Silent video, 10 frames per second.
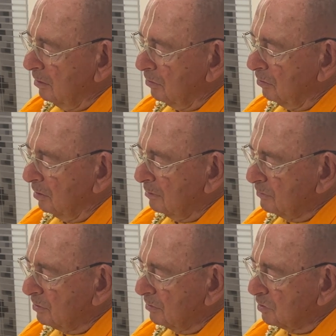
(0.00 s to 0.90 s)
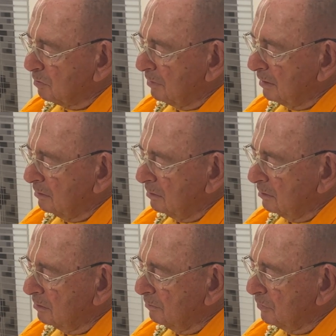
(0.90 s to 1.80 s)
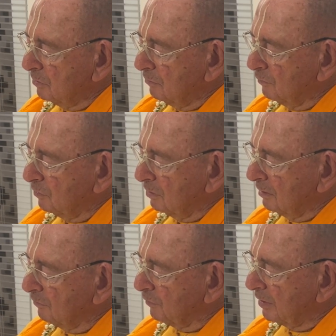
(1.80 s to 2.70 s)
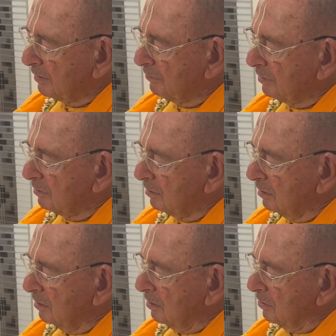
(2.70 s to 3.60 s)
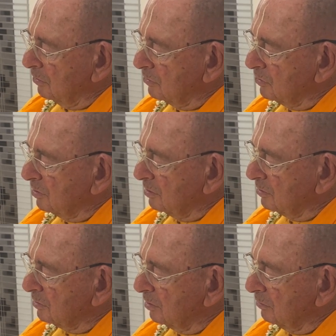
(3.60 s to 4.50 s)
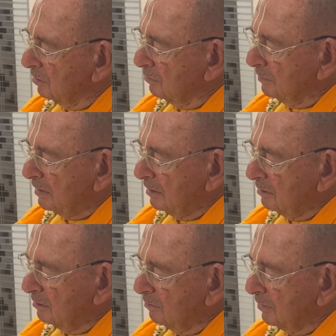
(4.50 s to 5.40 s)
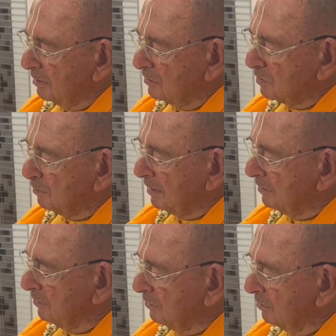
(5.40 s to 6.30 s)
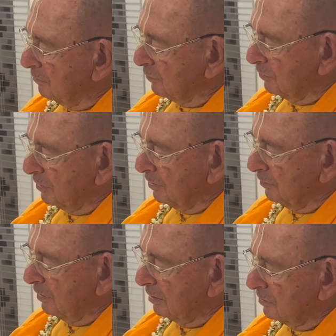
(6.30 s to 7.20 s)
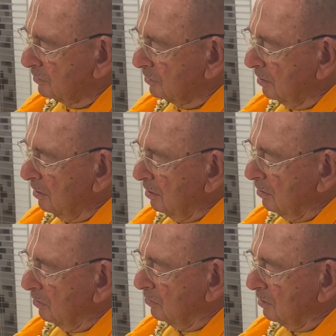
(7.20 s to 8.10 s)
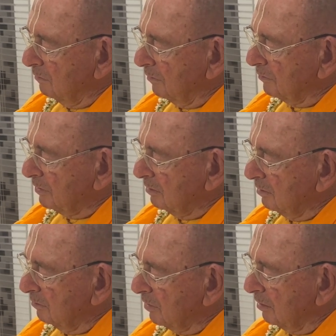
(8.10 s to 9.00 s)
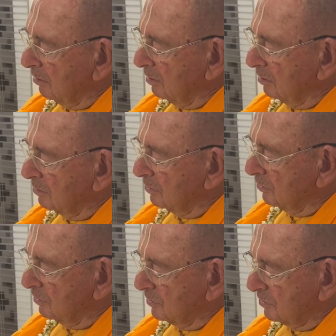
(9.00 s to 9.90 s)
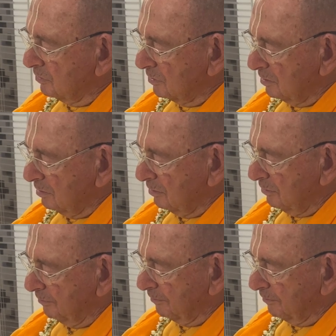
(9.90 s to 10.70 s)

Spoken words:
Her limbs are splendid, beautiful, and fragrant. Her cheeks are illuminated by the splendor of her earrings. O Navavrinda, my heart yearns to see her.